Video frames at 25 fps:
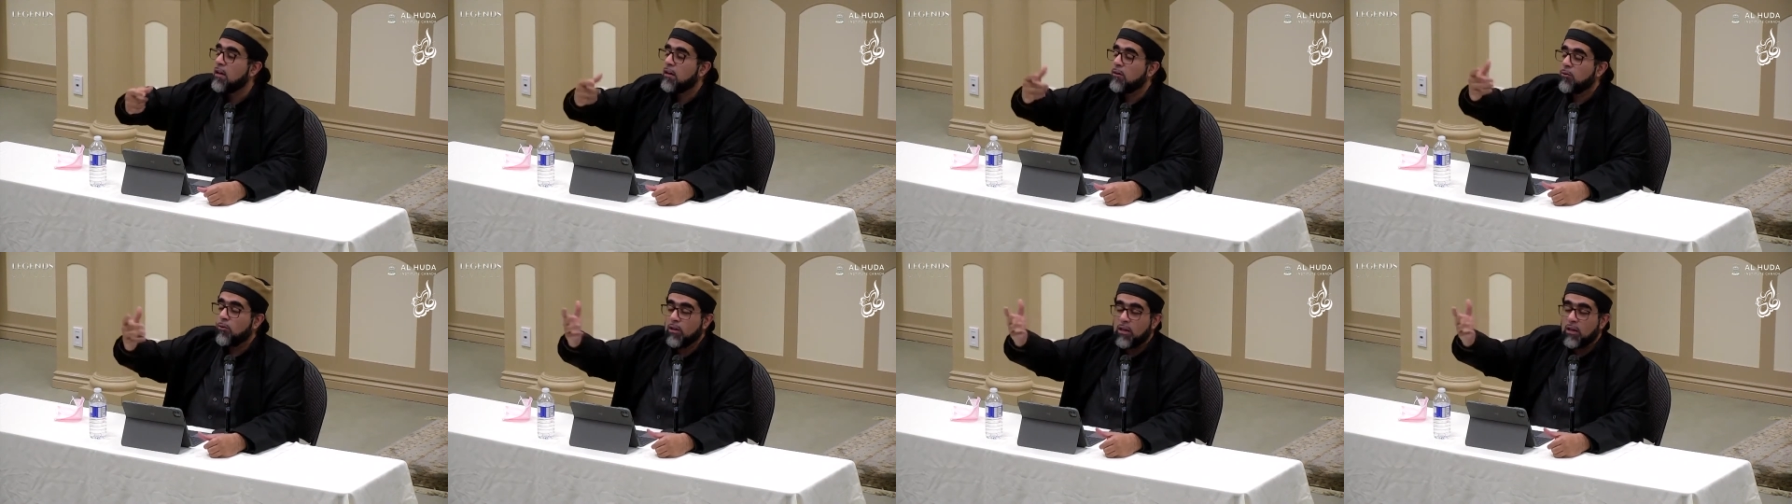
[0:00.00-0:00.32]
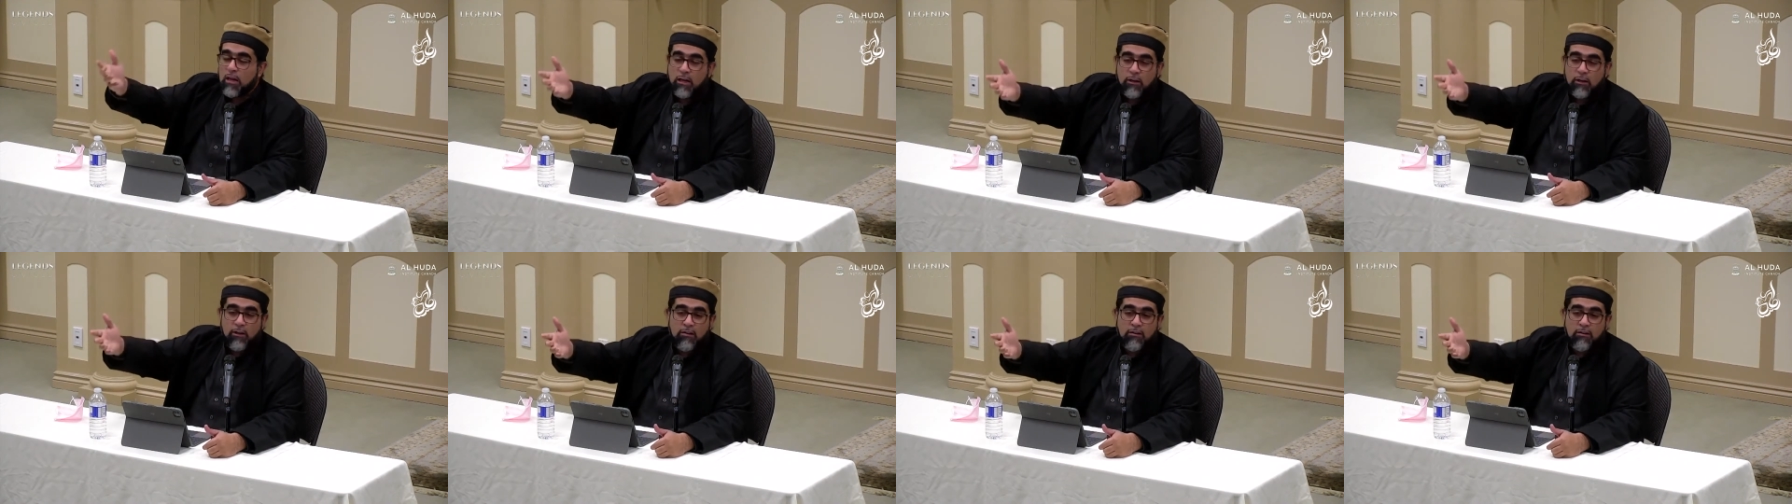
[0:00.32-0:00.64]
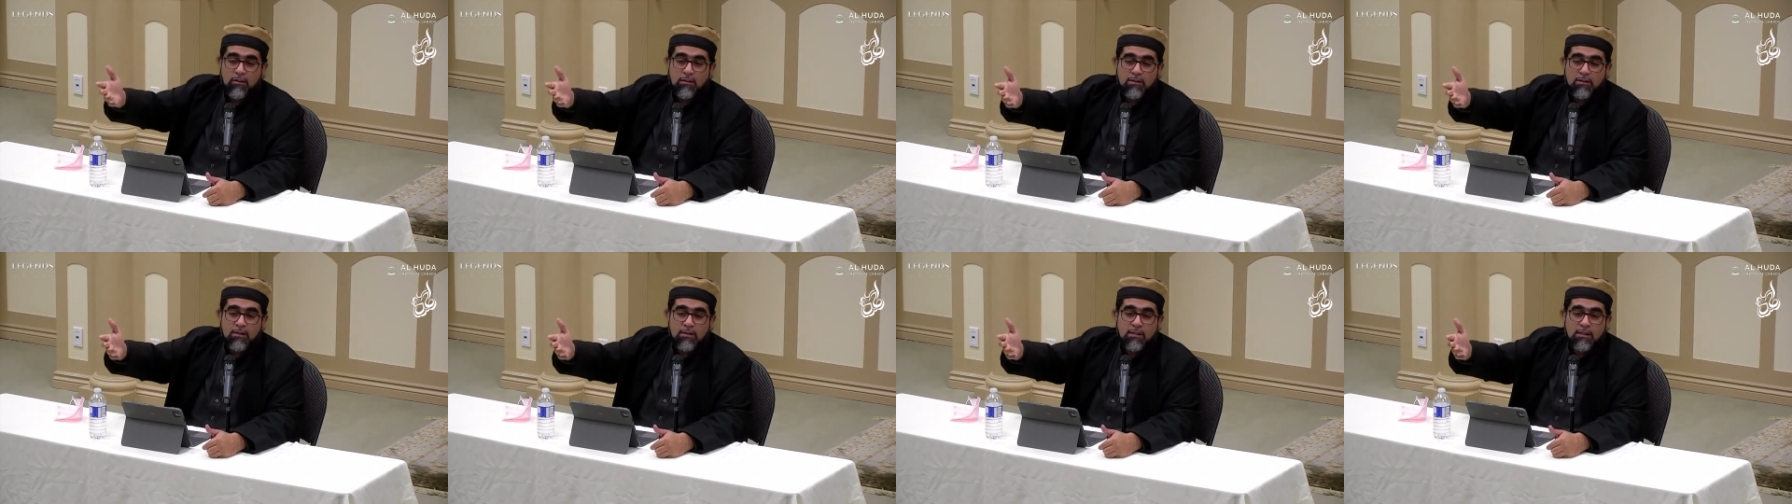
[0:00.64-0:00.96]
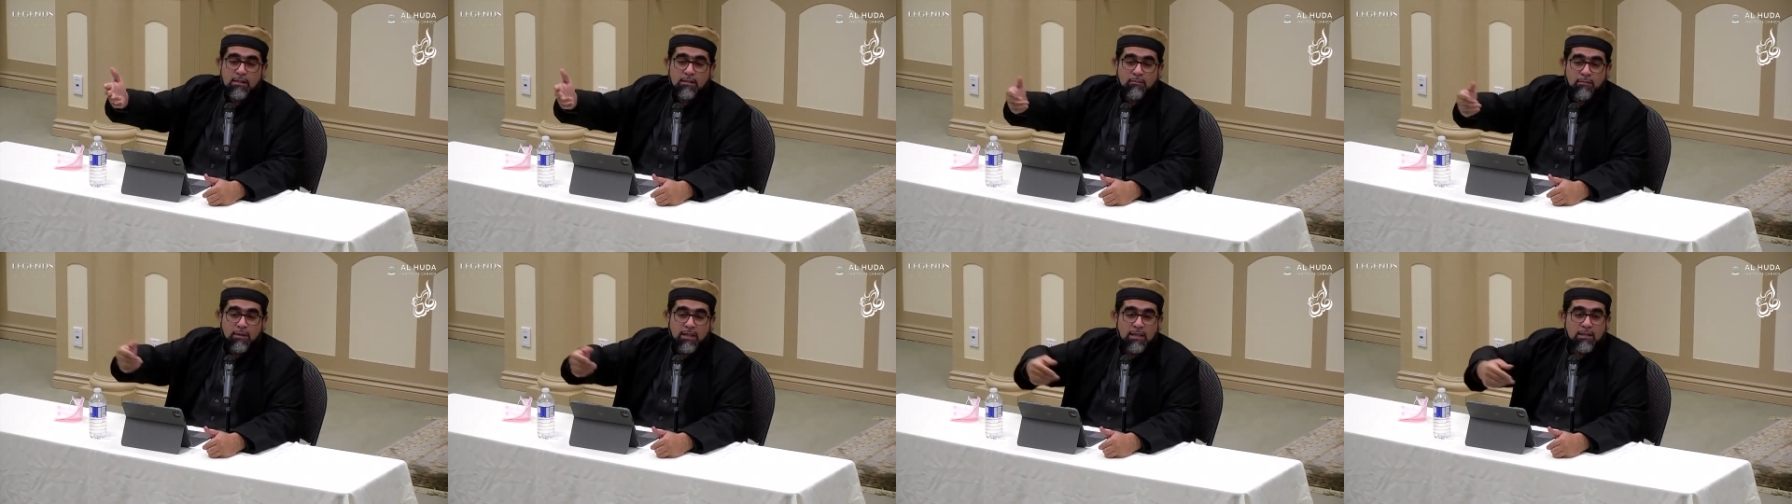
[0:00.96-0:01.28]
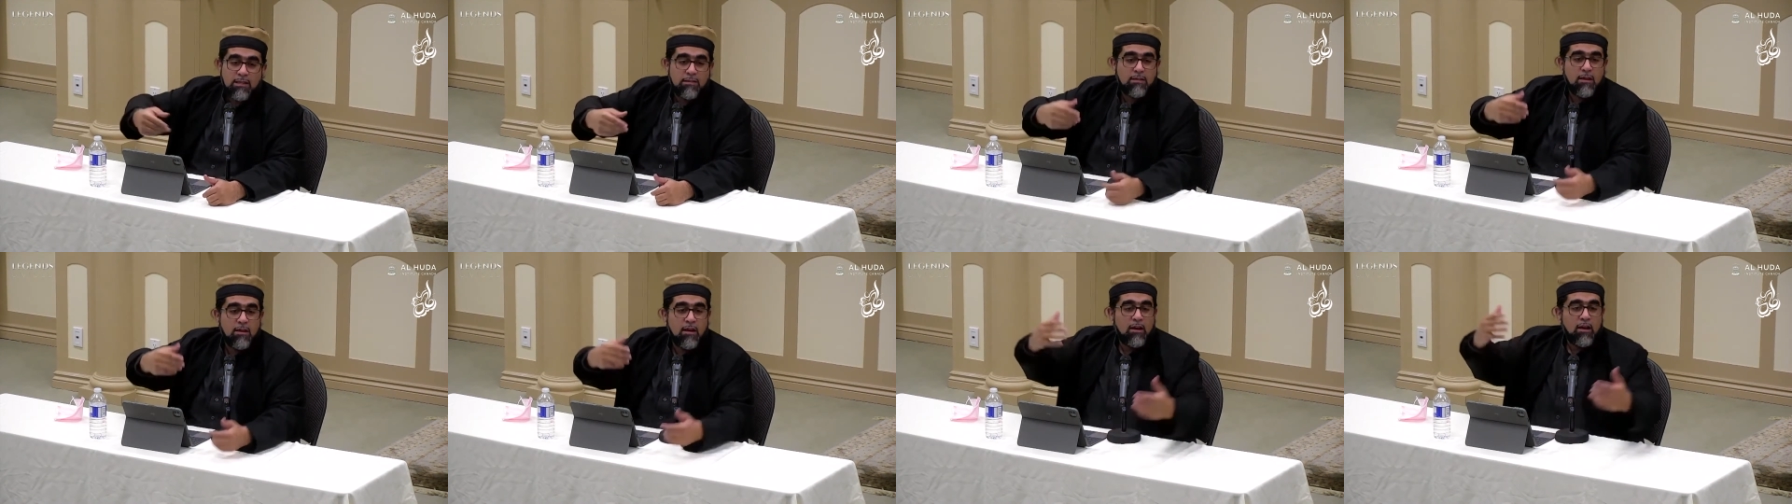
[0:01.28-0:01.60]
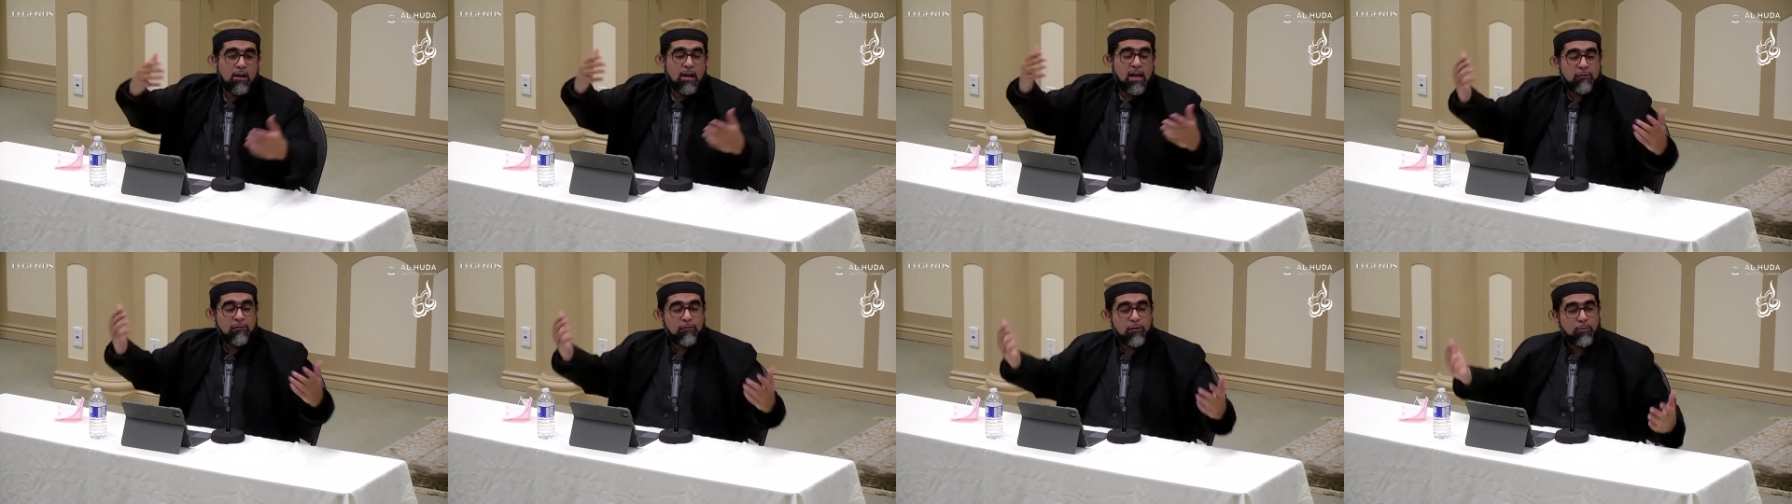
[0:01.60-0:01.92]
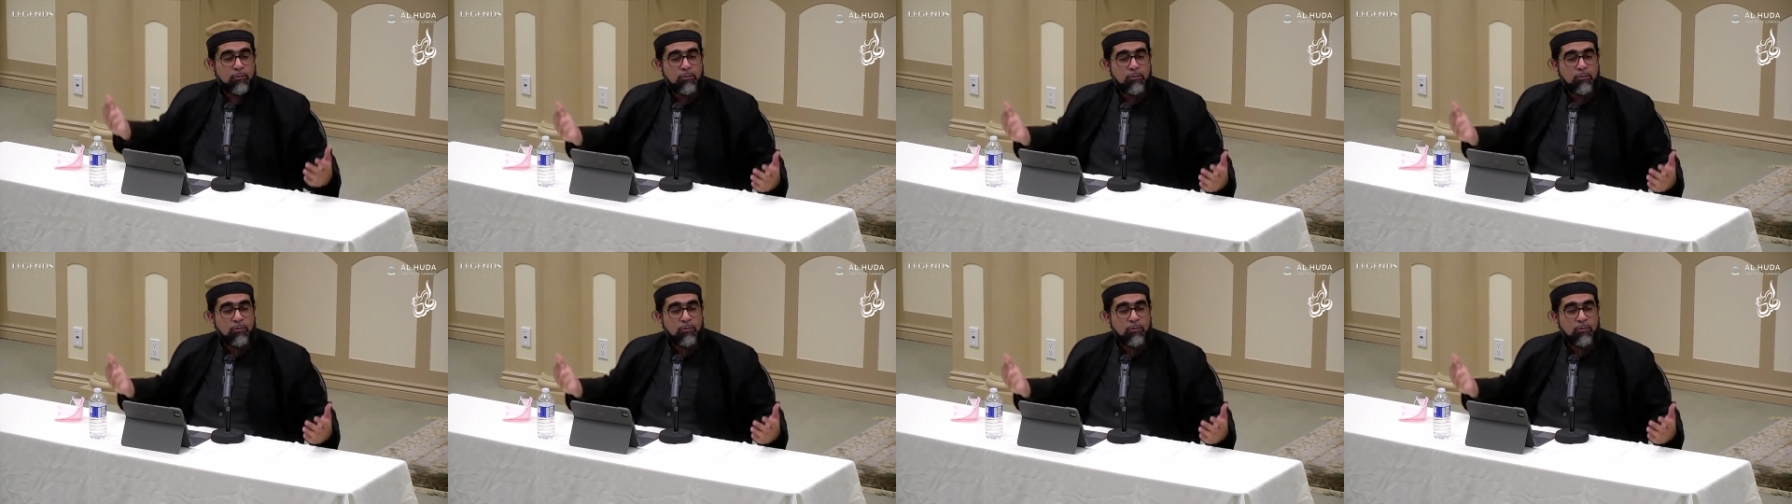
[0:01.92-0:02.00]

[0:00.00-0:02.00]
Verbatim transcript: a grievance system means if a